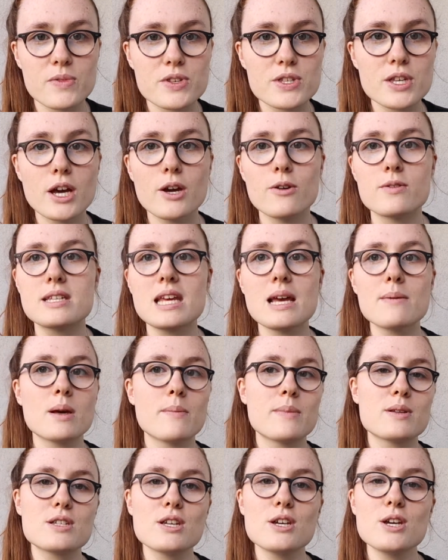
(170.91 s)
So tip
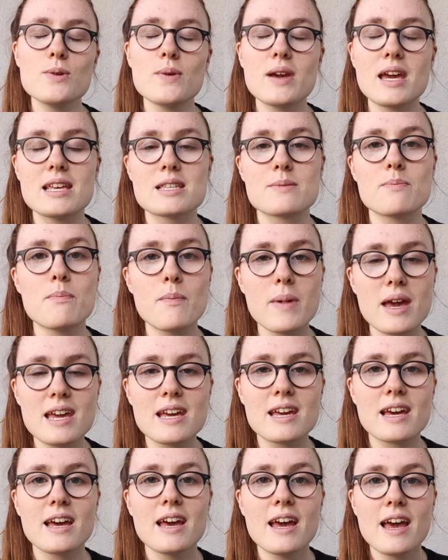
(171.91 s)
number 2 is
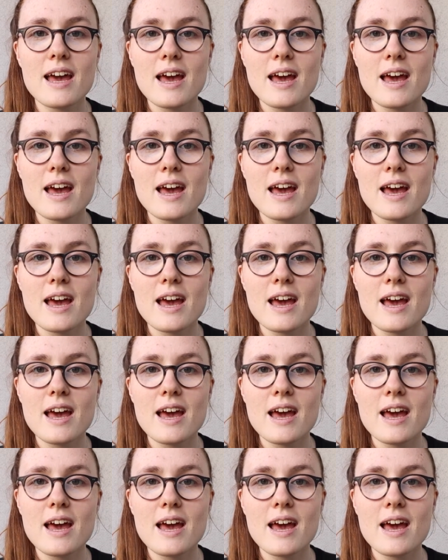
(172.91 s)
make